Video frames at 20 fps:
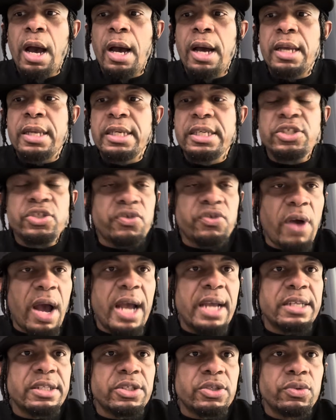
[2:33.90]
he's
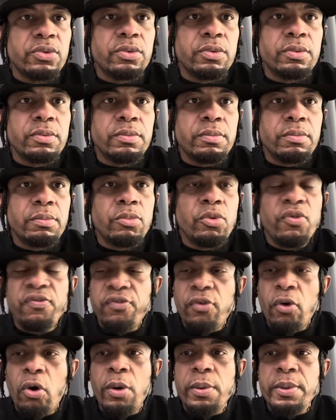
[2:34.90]
trying to move
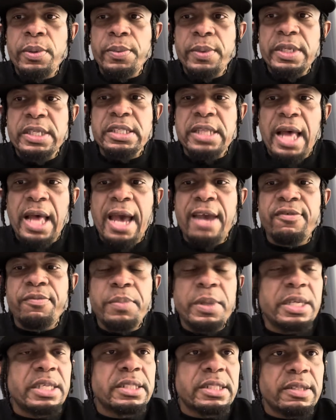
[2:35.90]
forward with his life,
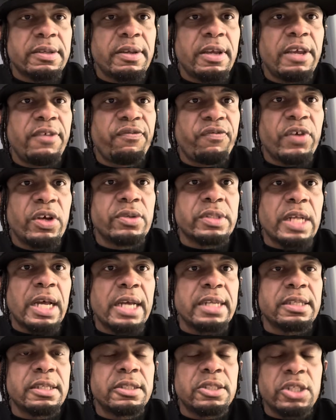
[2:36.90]
but he feels
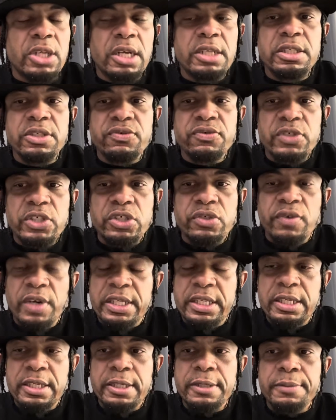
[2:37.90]
like the judge is
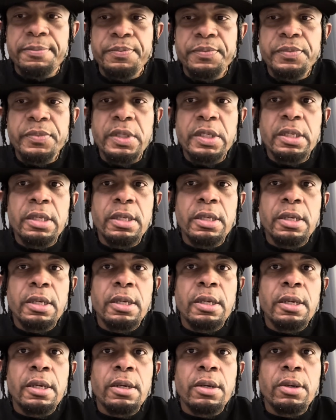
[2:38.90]
restricting him.
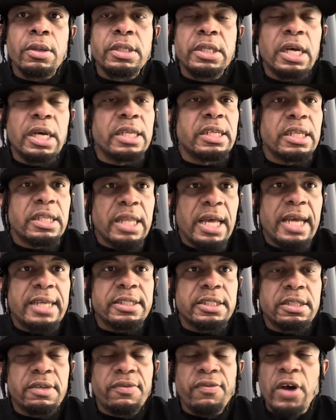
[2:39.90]

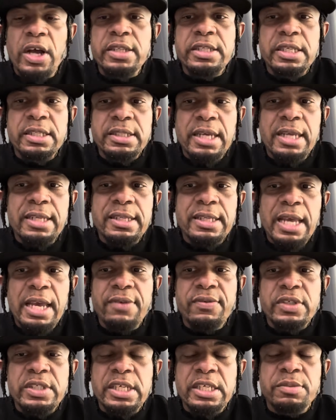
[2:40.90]
Nonetheless, Gervonta Tank
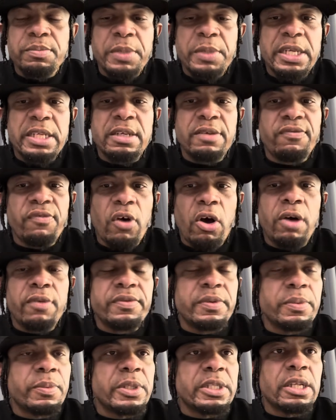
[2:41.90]
Davis has been
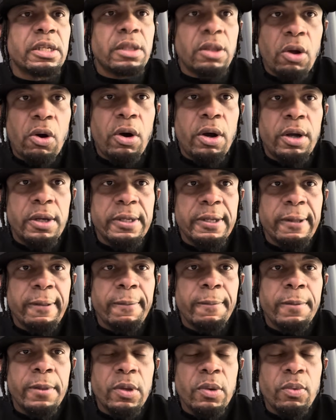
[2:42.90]
involved with the law
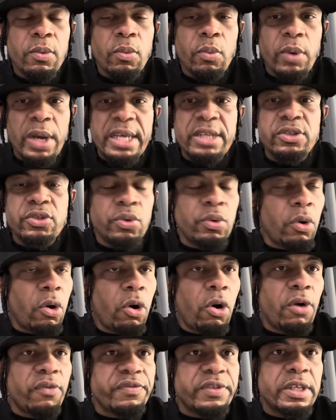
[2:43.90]
way too
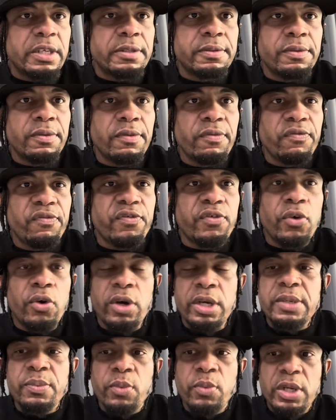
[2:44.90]
often
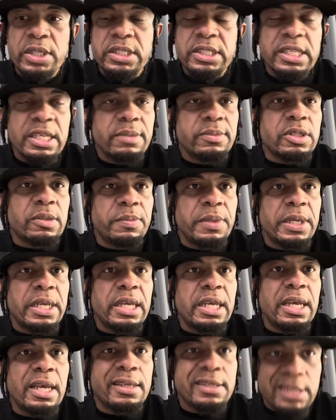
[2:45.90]
for what seems to be
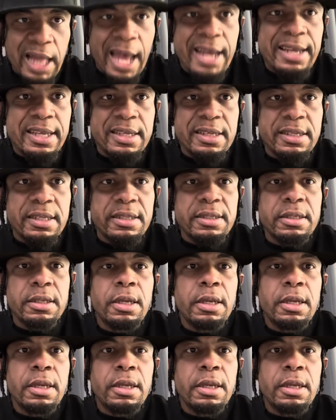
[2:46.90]
his liking.